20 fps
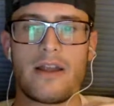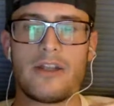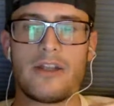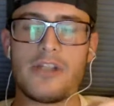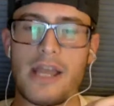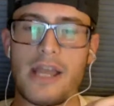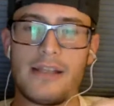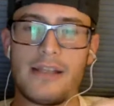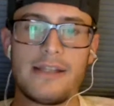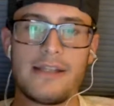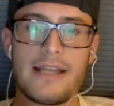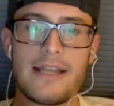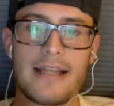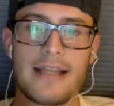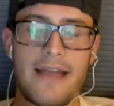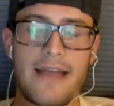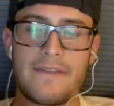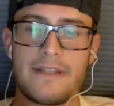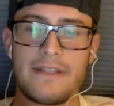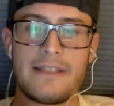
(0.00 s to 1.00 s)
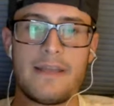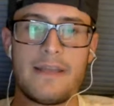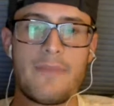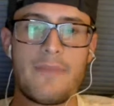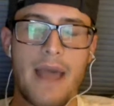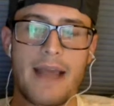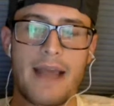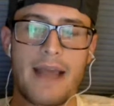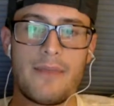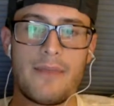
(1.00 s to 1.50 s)
Jalen doesn't have to sit
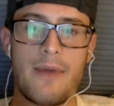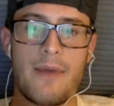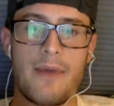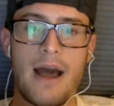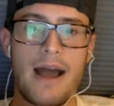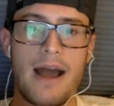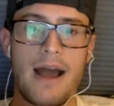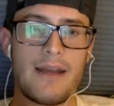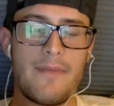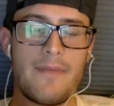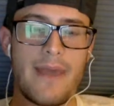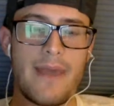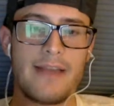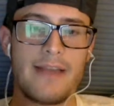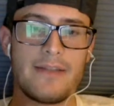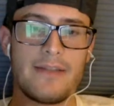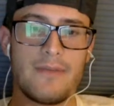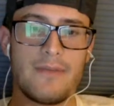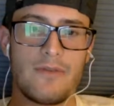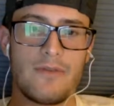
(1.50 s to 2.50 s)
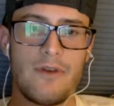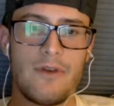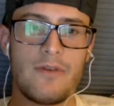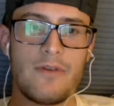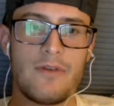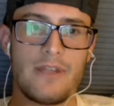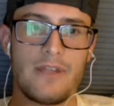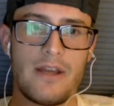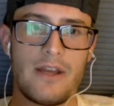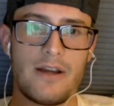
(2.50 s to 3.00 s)
back in the pocket and make some
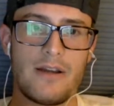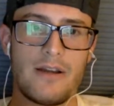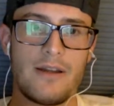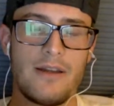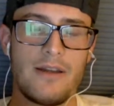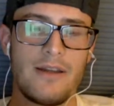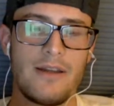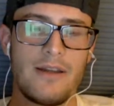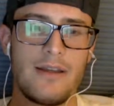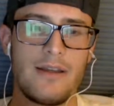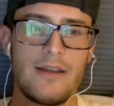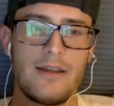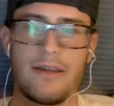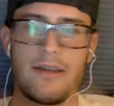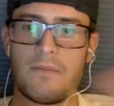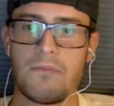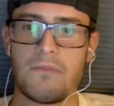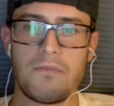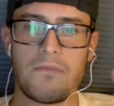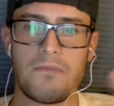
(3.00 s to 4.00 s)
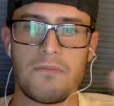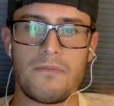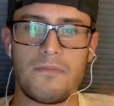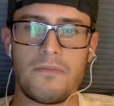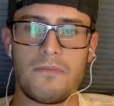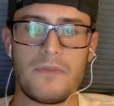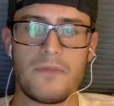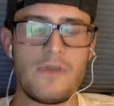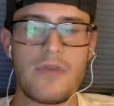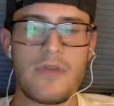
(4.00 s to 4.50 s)
throws here,
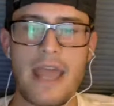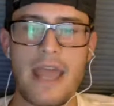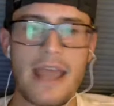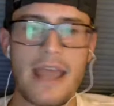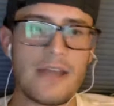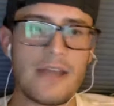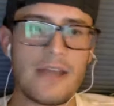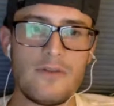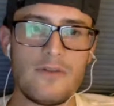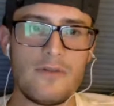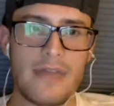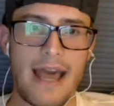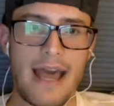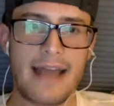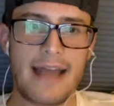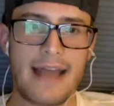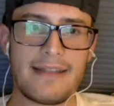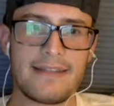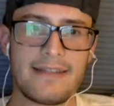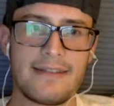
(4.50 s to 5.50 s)
you can't do that.